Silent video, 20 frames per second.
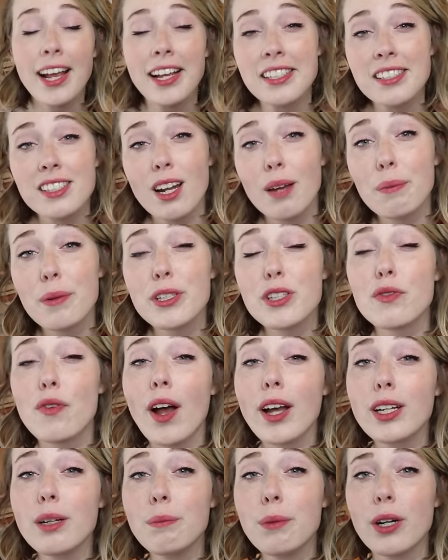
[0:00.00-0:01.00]
Next up is
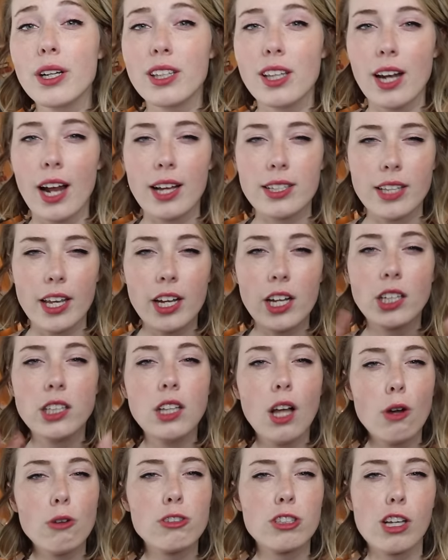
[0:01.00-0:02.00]
find a book that has a
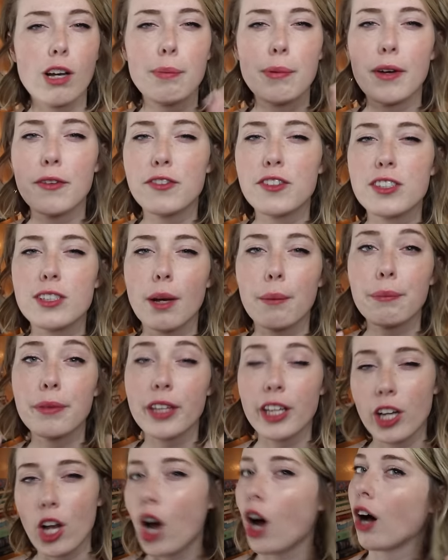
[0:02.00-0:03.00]
close-up of
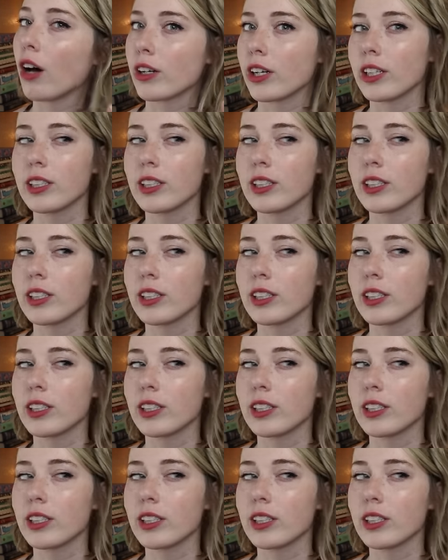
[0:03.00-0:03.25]
something on